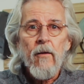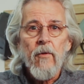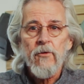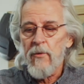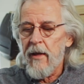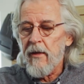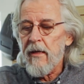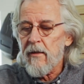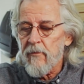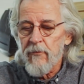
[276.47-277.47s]
because we
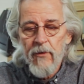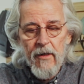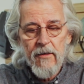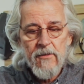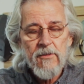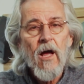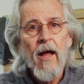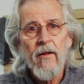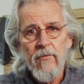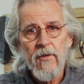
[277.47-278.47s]
needed to fit it
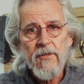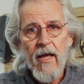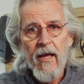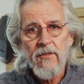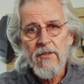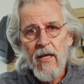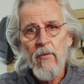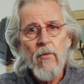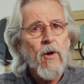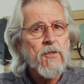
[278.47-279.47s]
inside of this case. Again,
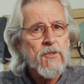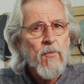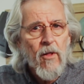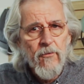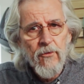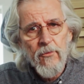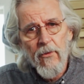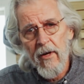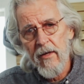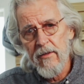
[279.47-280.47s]
we want as small a
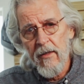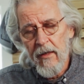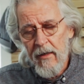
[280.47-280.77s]
footprint on